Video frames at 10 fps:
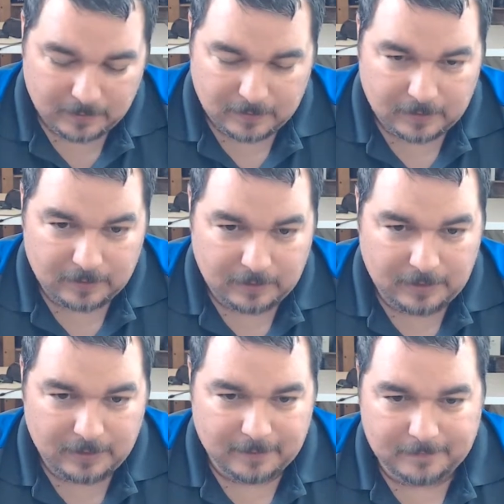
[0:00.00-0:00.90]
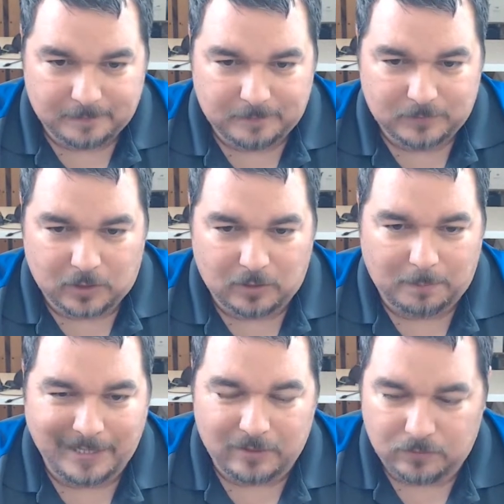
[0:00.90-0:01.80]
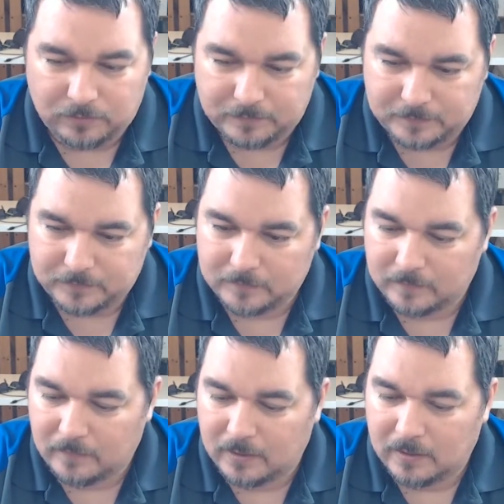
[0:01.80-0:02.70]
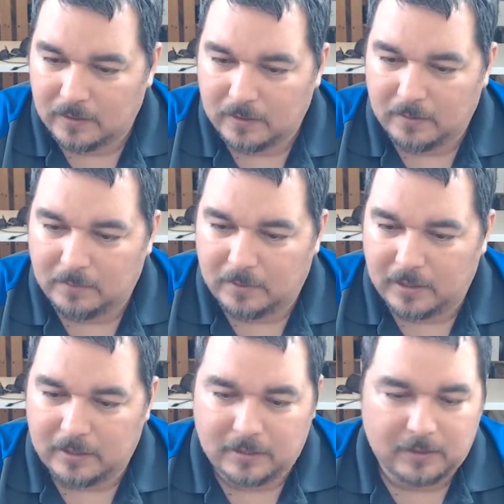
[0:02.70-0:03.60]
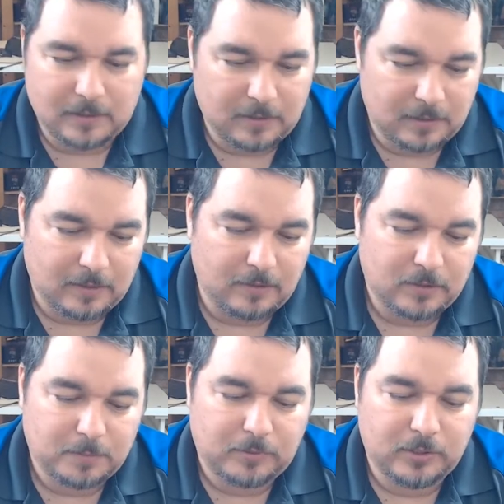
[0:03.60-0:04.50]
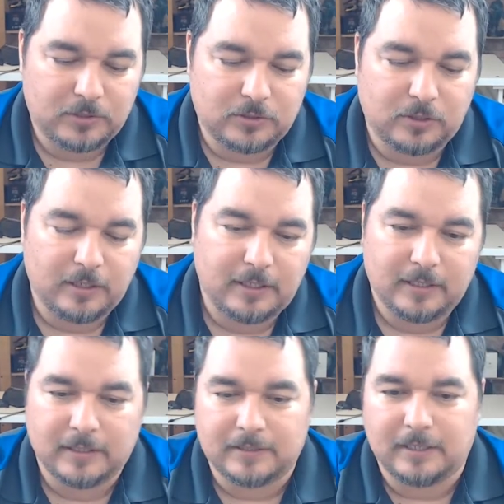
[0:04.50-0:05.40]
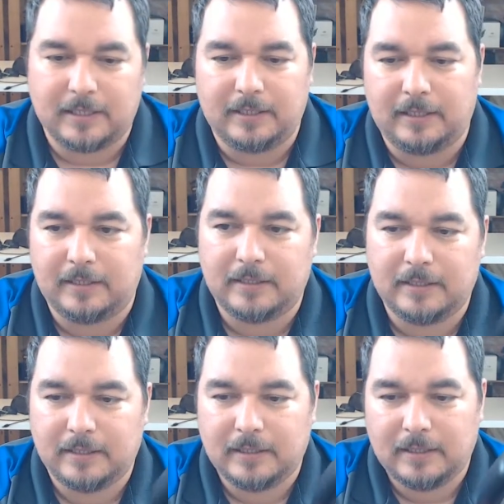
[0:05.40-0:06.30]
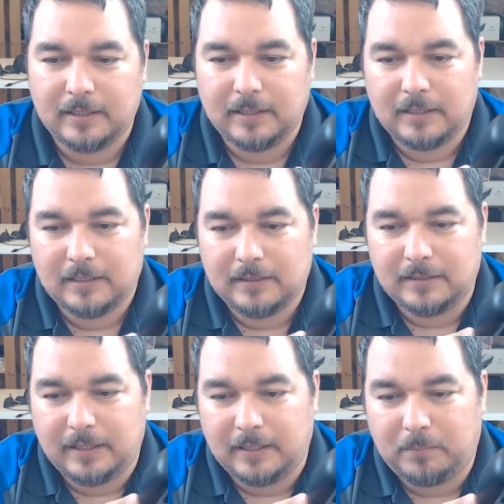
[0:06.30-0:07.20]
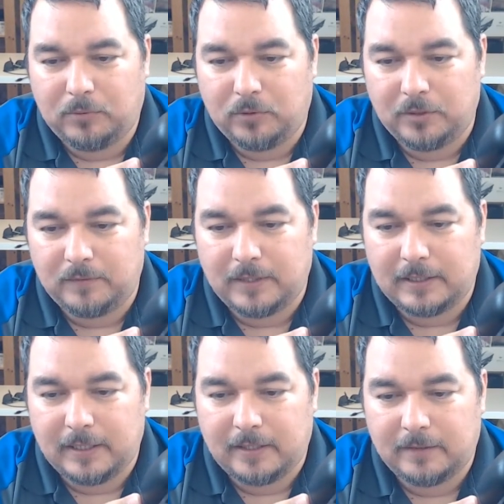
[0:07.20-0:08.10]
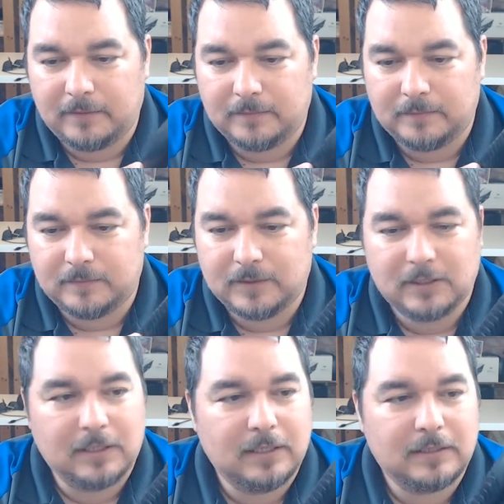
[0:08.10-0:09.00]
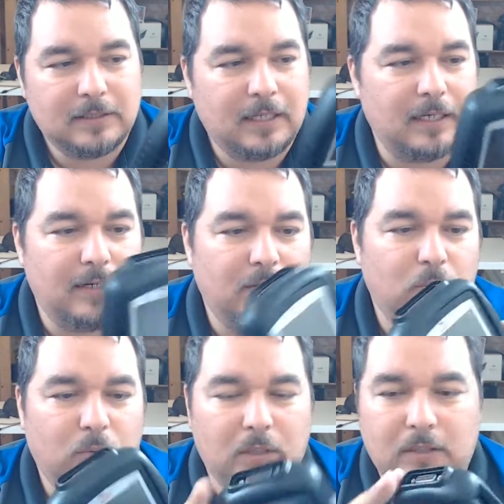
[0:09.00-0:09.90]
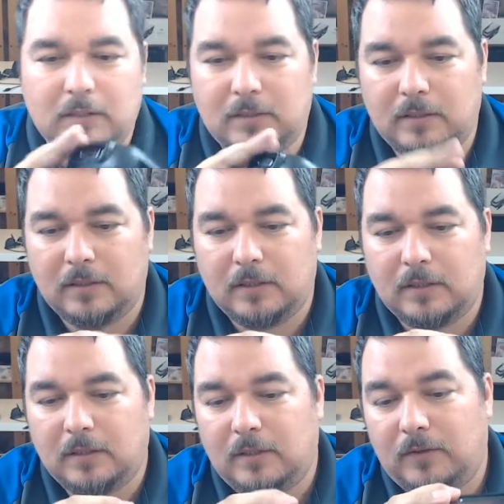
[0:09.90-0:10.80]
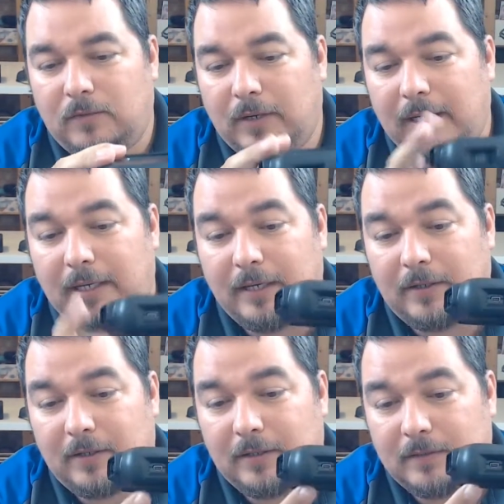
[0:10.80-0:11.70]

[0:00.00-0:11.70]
on the um, on the panel, but it looks pretty sturdy. It's got a data port right there. It's got another one right here,